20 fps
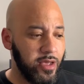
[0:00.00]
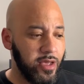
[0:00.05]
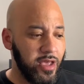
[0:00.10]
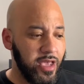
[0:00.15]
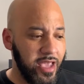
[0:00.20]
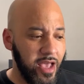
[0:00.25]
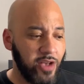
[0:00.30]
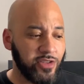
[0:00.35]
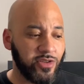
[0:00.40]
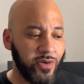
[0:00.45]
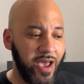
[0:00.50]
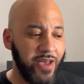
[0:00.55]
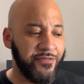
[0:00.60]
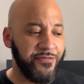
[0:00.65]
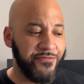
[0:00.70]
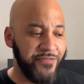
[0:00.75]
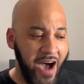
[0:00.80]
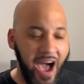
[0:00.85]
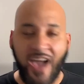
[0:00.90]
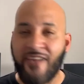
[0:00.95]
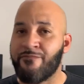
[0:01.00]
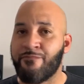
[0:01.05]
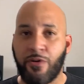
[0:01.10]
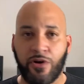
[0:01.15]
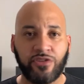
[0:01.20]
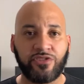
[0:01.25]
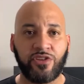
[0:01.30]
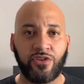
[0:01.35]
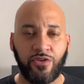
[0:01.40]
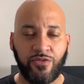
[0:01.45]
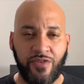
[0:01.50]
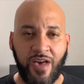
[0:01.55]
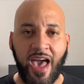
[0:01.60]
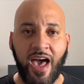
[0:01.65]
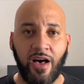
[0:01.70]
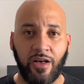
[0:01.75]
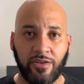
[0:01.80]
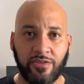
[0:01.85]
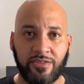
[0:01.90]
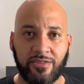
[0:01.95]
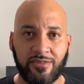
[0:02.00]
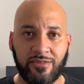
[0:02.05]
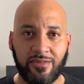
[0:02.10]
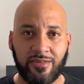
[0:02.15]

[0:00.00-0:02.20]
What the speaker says: He also had 5 personal fouls.